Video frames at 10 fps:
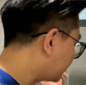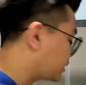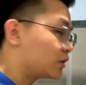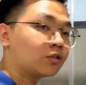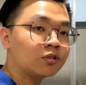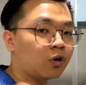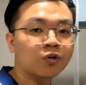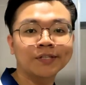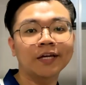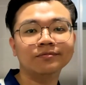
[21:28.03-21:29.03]
and then you're all
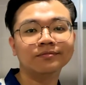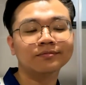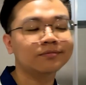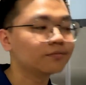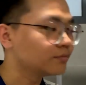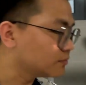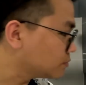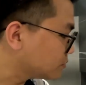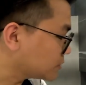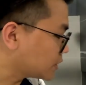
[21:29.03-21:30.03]
set.
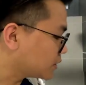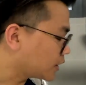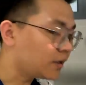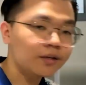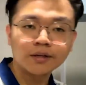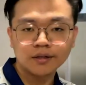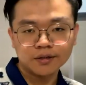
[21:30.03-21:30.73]
Okay.